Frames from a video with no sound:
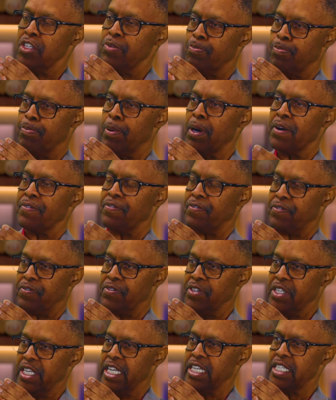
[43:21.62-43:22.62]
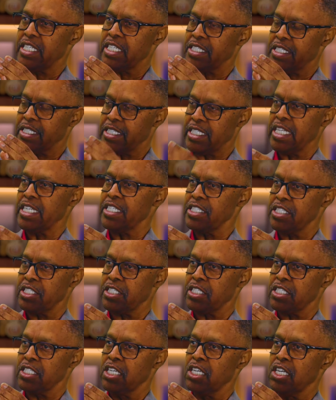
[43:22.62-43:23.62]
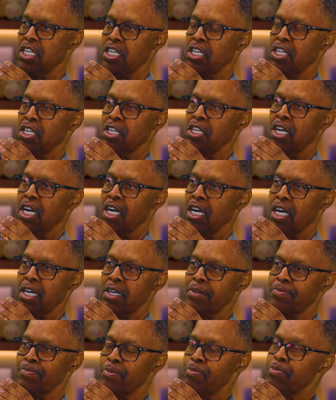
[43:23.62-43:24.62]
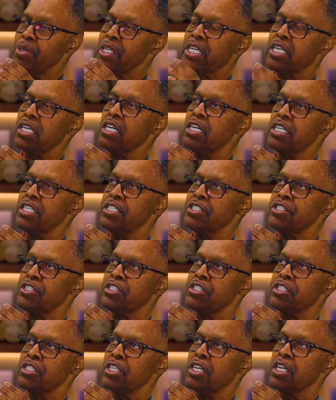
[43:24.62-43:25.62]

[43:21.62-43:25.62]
buff in a sense, because